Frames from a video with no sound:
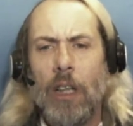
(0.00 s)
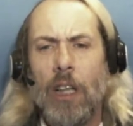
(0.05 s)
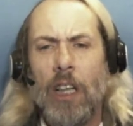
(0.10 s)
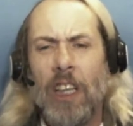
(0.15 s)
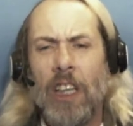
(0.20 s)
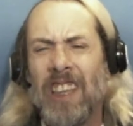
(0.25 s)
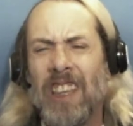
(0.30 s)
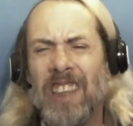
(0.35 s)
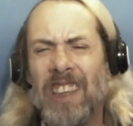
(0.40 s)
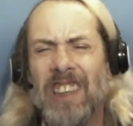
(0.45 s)
I
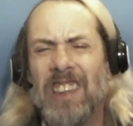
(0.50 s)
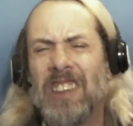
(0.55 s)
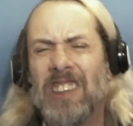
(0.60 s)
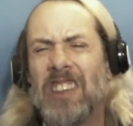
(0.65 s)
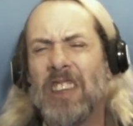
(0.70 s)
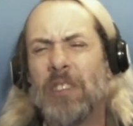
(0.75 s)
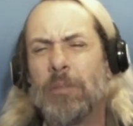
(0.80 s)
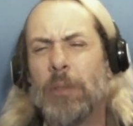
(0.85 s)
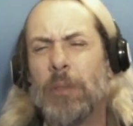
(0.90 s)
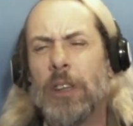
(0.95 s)
gotta get this
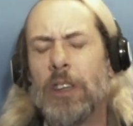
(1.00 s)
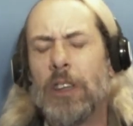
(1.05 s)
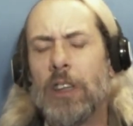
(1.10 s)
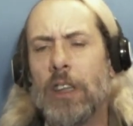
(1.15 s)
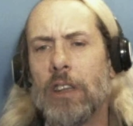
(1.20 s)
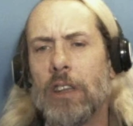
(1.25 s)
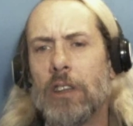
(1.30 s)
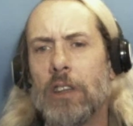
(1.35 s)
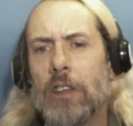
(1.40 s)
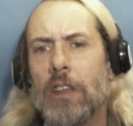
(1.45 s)
off my
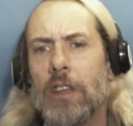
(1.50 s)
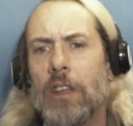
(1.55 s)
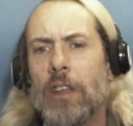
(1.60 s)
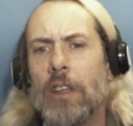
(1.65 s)
chest.